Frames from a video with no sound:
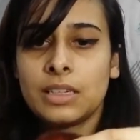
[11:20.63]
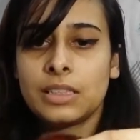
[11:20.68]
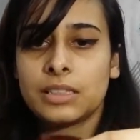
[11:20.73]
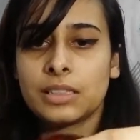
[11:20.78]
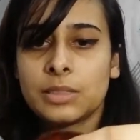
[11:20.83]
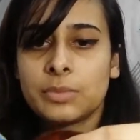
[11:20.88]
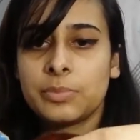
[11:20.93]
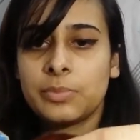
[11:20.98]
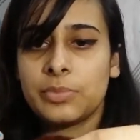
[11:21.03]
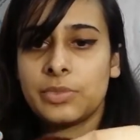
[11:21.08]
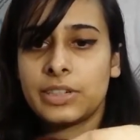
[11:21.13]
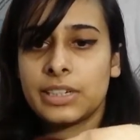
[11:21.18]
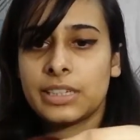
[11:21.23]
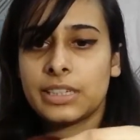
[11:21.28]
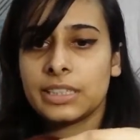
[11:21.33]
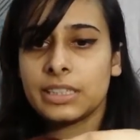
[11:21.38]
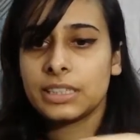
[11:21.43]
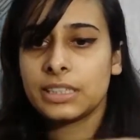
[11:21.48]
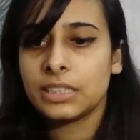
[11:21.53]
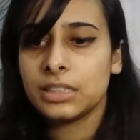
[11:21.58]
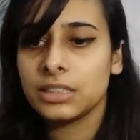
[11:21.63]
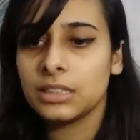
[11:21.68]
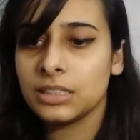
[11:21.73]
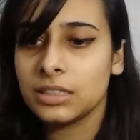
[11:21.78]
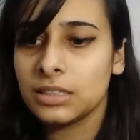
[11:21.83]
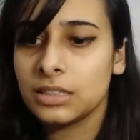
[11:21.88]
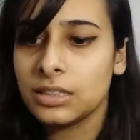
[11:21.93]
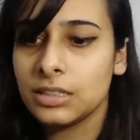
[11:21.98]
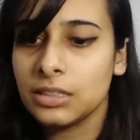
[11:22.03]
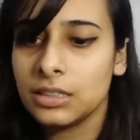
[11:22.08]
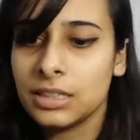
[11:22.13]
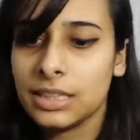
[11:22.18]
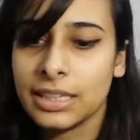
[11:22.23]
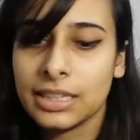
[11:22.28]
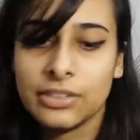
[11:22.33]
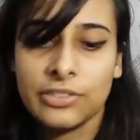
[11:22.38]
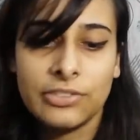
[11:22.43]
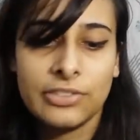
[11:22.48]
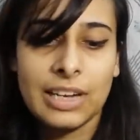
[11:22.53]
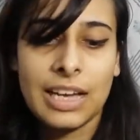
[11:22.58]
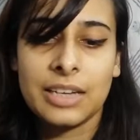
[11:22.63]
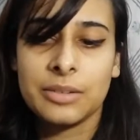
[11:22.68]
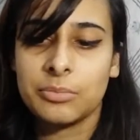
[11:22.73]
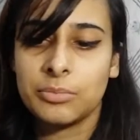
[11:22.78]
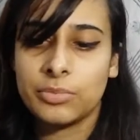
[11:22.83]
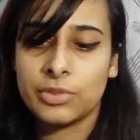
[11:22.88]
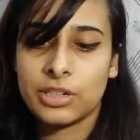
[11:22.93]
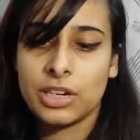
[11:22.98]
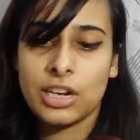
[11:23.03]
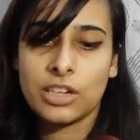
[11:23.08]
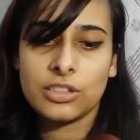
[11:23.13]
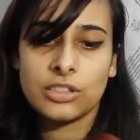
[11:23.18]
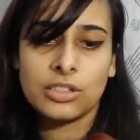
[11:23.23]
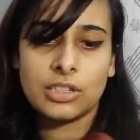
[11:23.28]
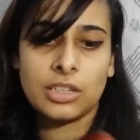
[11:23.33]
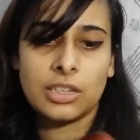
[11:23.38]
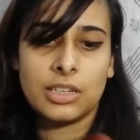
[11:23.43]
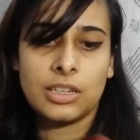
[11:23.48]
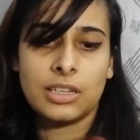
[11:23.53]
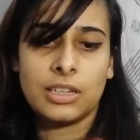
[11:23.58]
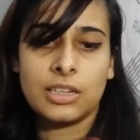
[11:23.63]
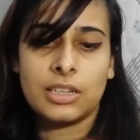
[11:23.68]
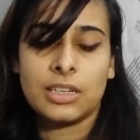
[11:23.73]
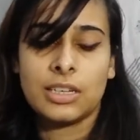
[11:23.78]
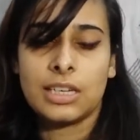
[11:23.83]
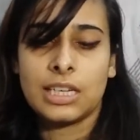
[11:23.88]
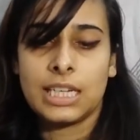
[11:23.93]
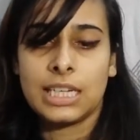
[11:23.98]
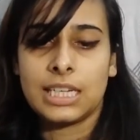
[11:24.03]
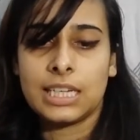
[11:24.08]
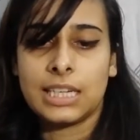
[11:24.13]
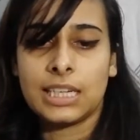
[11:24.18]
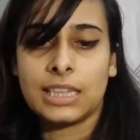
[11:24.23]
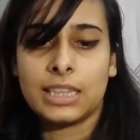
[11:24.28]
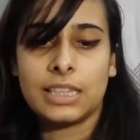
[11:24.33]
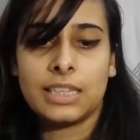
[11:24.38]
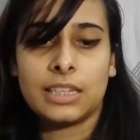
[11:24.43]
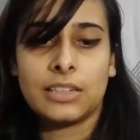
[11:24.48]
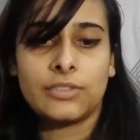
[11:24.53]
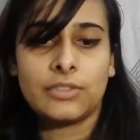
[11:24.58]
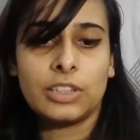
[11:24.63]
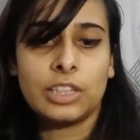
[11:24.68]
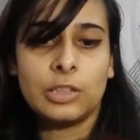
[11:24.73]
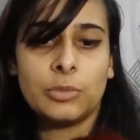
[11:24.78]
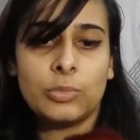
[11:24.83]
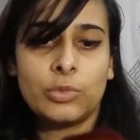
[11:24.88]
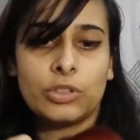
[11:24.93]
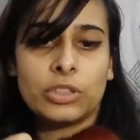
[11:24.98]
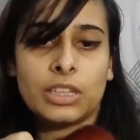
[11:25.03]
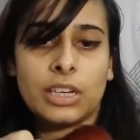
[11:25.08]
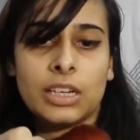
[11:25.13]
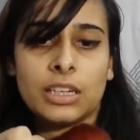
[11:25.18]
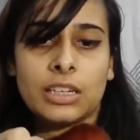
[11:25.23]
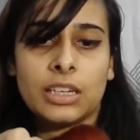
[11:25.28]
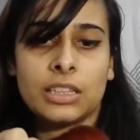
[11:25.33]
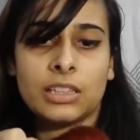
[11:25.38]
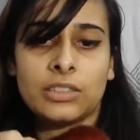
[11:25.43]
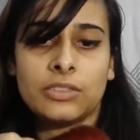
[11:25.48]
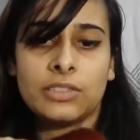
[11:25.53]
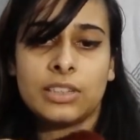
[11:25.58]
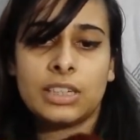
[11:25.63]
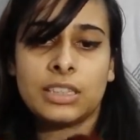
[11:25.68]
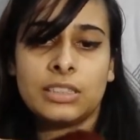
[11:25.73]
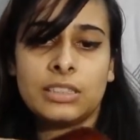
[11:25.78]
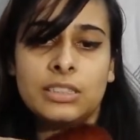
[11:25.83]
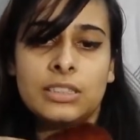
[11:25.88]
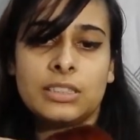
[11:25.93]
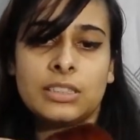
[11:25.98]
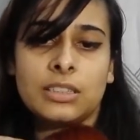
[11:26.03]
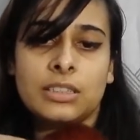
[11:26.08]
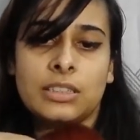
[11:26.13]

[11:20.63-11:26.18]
And spread it like a fan brush. And then we'll put another one